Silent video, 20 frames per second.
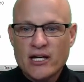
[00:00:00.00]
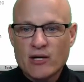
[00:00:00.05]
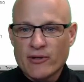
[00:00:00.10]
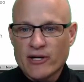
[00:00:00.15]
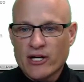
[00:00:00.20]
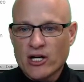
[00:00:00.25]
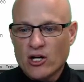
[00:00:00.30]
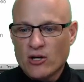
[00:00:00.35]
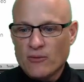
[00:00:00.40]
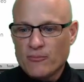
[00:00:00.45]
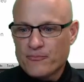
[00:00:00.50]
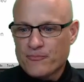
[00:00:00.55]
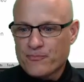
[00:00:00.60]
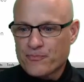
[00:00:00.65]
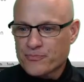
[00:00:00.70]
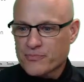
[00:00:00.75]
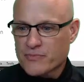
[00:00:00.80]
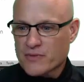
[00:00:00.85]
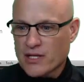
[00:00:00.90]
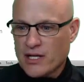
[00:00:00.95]
Here we go.
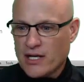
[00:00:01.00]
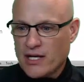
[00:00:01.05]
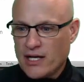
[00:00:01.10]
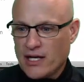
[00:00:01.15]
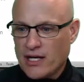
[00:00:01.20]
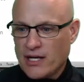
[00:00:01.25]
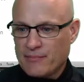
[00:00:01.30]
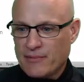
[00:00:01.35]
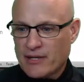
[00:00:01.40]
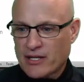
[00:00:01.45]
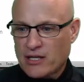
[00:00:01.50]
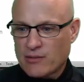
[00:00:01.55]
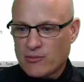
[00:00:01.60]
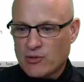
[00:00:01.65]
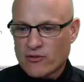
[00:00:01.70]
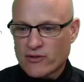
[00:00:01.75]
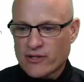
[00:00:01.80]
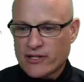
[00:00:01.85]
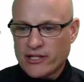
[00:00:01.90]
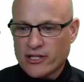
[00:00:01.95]
Um, I'll come
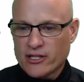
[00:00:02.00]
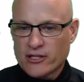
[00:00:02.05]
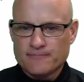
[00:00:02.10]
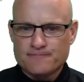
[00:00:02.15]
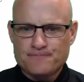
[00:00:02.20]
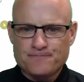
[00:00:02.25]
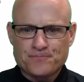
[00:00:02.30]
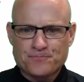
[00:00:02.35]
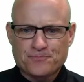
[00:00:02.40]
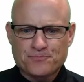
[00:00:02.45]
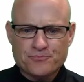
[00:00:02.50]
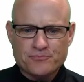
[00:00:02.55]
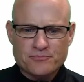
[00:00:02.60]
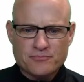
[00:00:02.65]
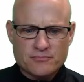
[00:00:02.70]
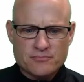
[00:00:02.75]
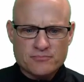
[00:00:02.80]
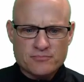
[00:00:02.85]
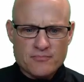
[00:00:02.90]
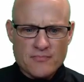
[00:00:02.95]
over here,
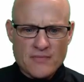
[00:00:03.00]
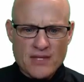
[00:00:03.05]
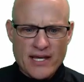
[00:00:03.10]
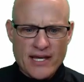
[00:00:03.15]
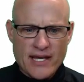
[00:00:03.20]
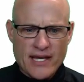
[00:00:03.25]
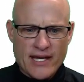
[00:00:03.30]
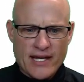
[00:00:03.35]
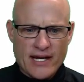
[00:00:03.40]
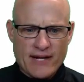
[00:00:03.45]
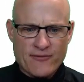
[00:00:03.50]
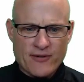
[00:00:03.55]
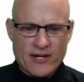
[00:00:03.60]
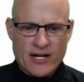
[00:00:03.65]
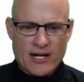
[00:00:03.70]
and I